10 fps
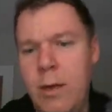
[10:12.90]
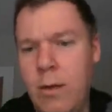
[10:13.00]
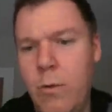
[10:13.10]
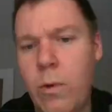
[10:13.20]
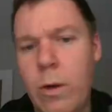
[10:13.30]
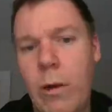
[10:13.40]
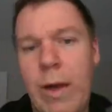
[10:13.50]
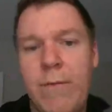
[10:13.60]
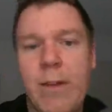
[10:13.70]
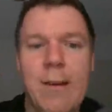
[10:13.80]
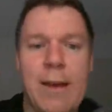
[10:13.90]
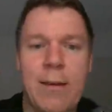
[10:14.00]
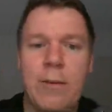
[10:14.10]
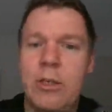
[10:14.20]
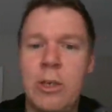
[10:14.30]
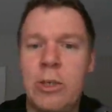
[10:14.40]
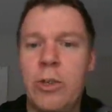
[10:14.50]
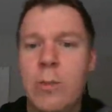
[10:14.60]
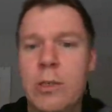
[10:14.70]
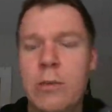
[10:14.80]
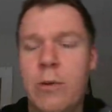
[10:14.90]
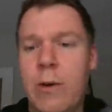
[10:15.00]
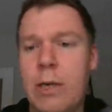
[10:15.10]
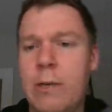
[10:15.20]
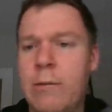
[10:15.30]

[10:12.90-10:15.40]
Well, I have to assume it's correct.